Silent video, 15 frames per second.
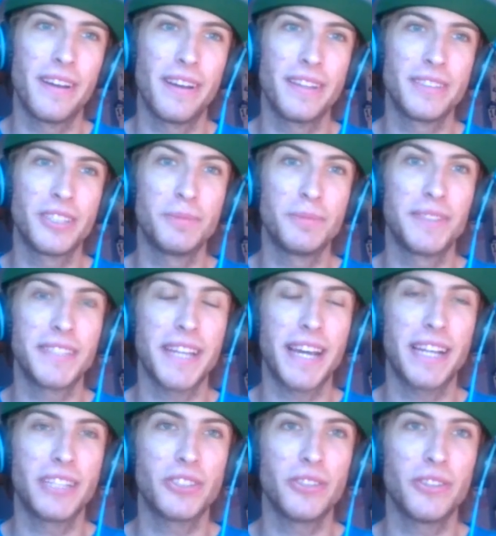
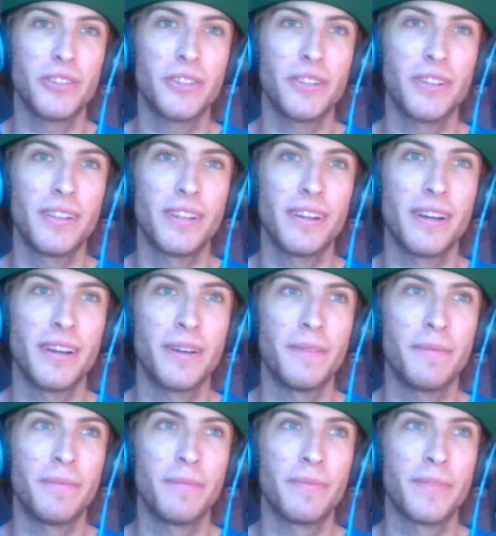substantial,
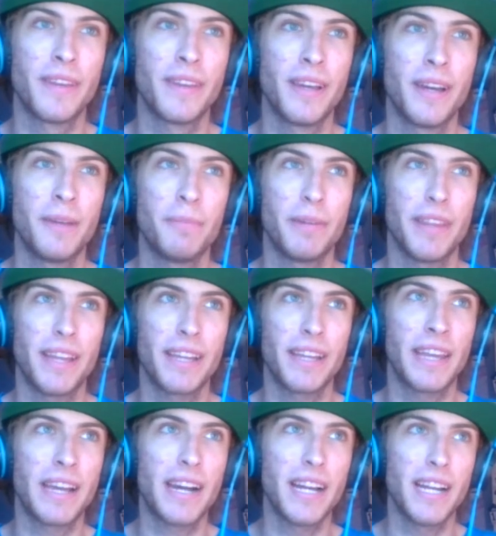but
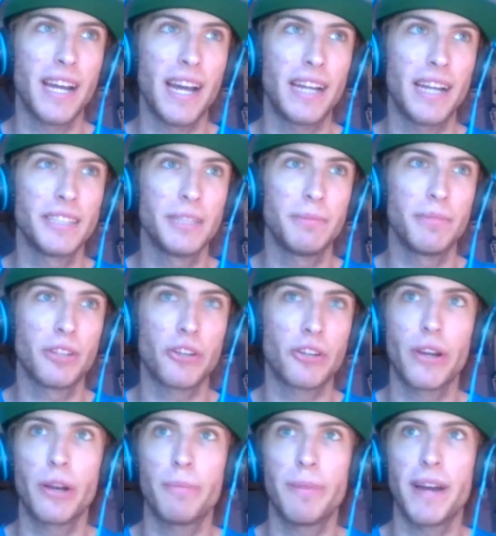they kind of had similar
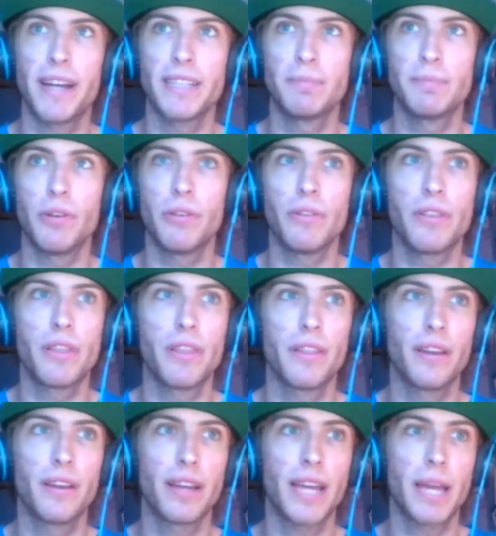career paths. Both
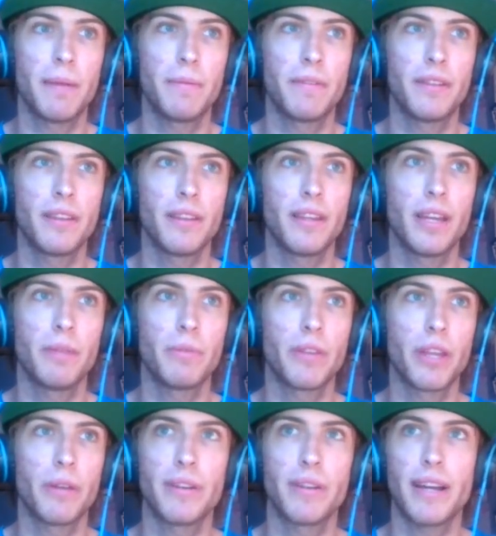came into the league when
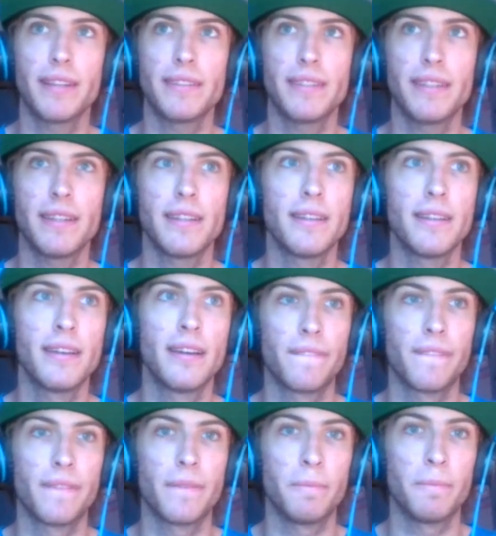they were 19.
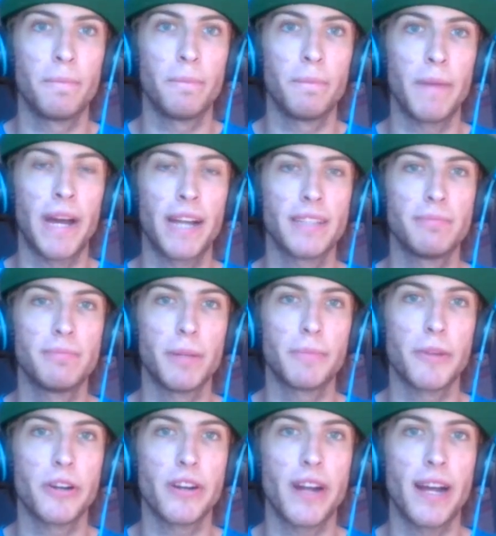Madison
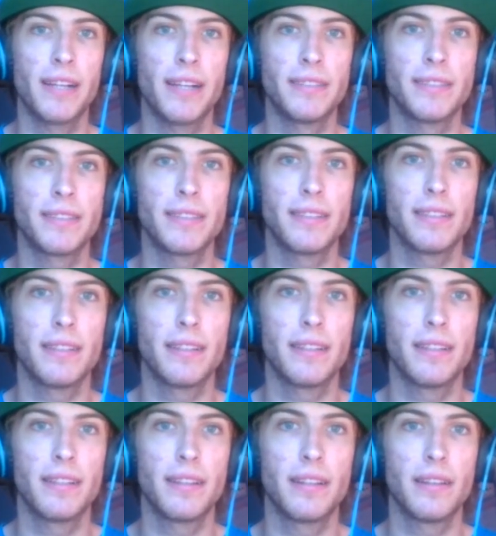Bumgarner has
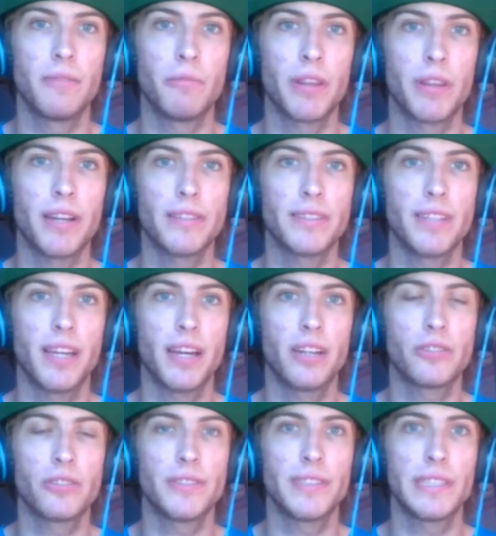
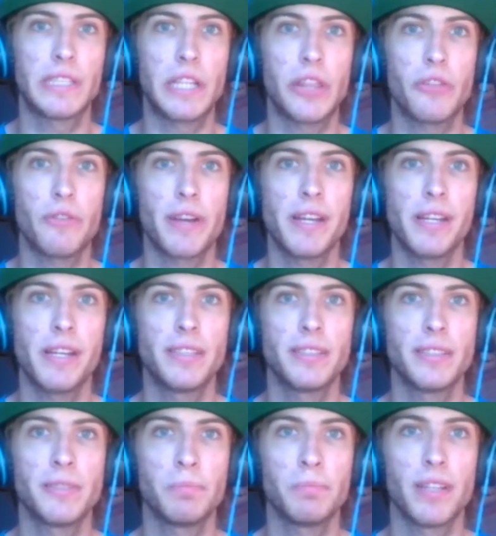1,863
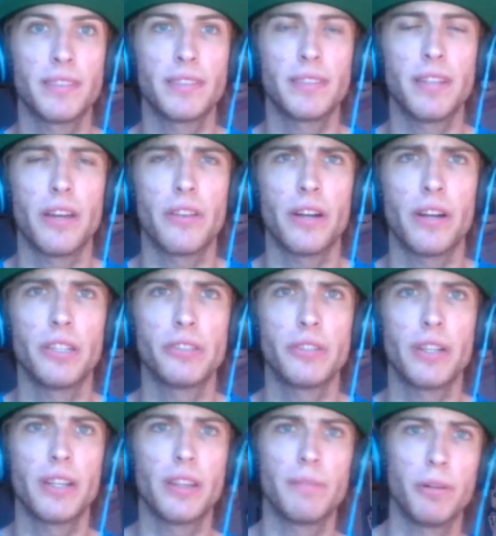innings plus another
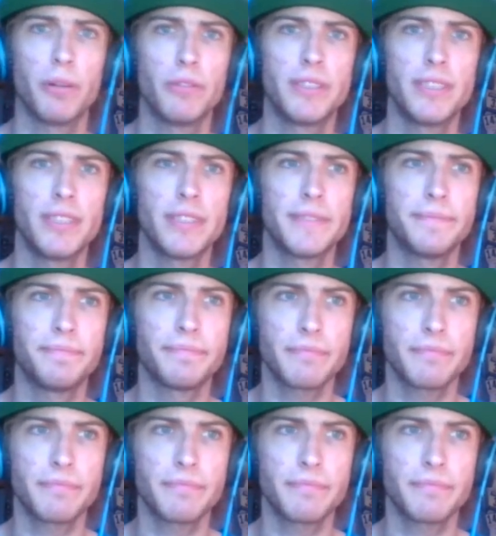100 in the postseason.